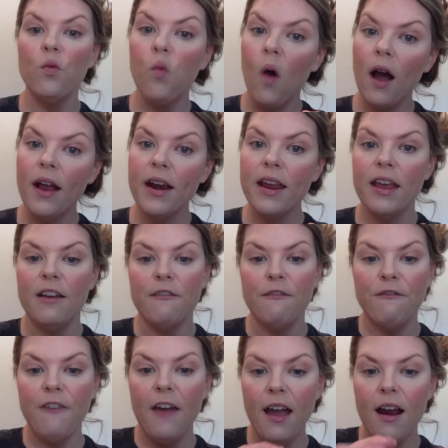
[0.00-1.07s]
1 in
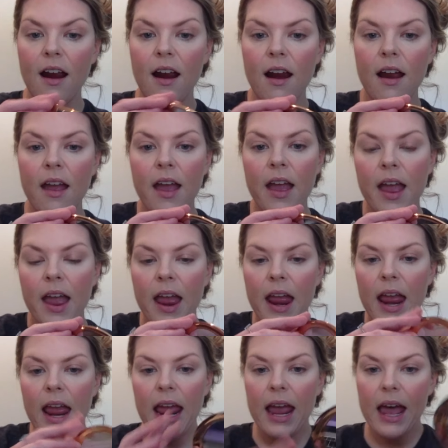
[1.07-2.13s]
Fair,
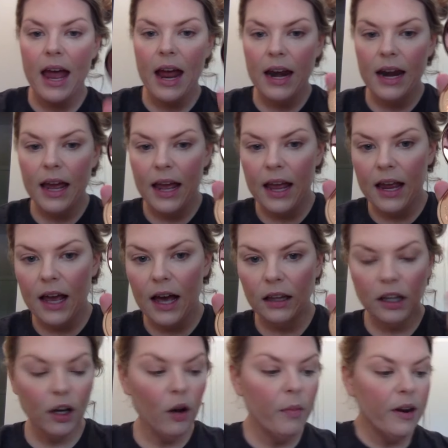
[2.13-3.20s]
and a
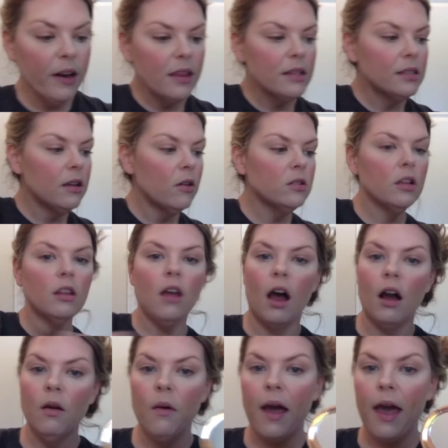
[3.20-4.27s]
little bit of this goes a
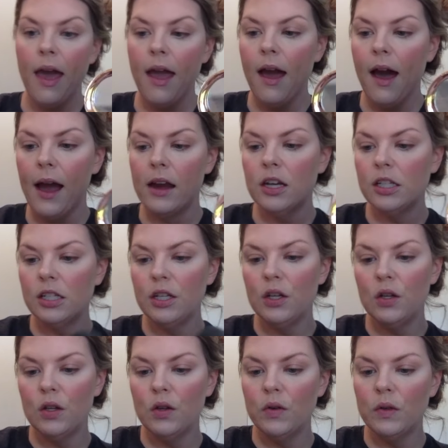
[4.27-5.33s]
long way. I just
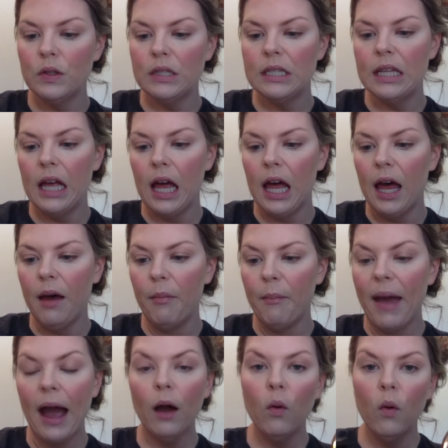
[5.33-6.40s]
use the
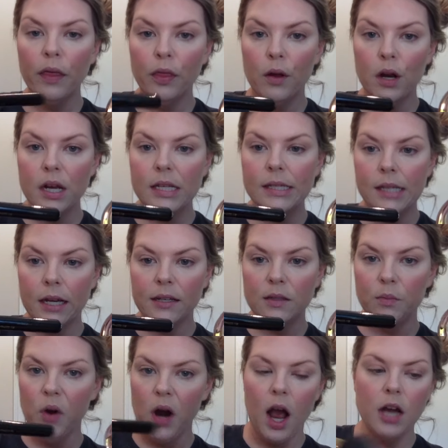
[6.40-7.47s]
MAC 136
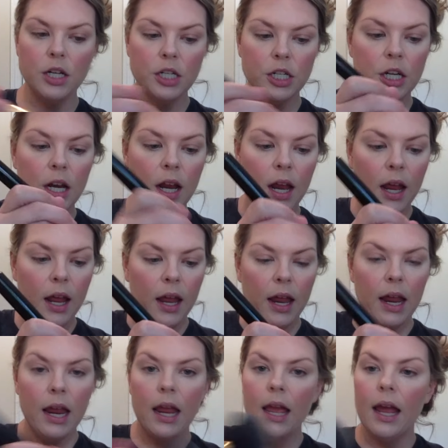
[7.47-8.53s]
brush
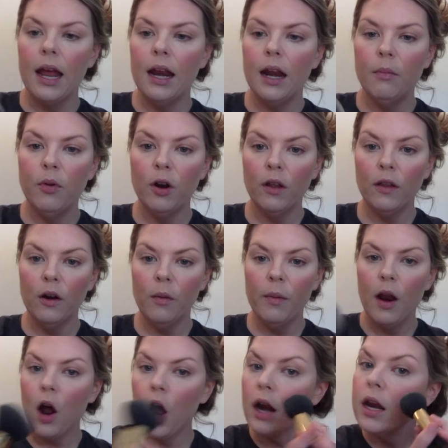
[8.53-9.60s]
and put a little
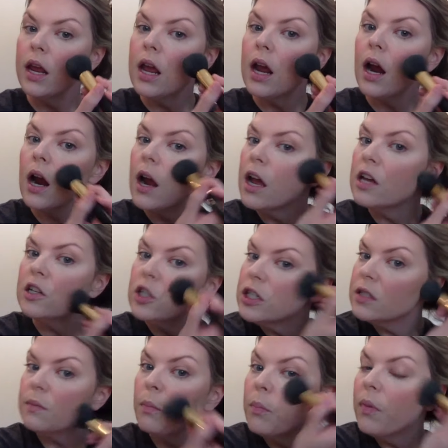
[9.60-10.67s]
bit on here, and
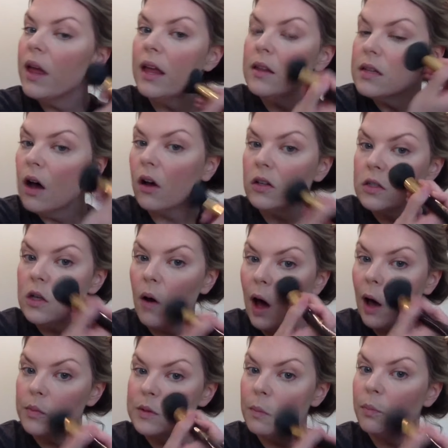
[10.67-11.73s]
just, it also
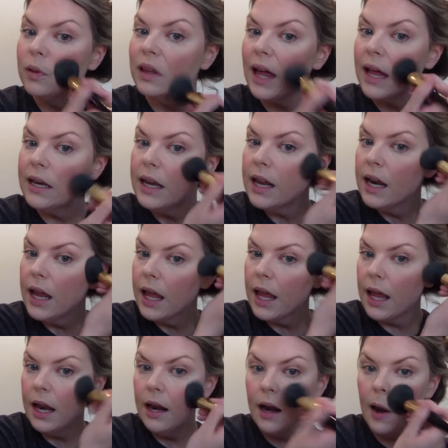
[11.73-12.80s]
helps blend it
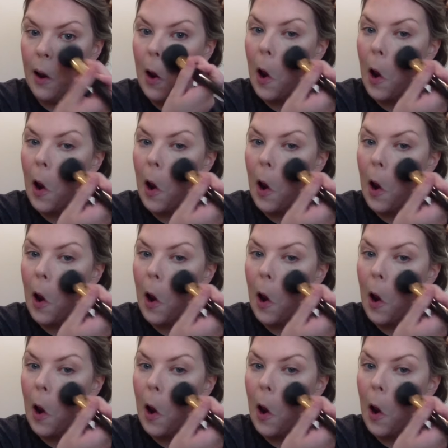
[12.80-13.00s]
in.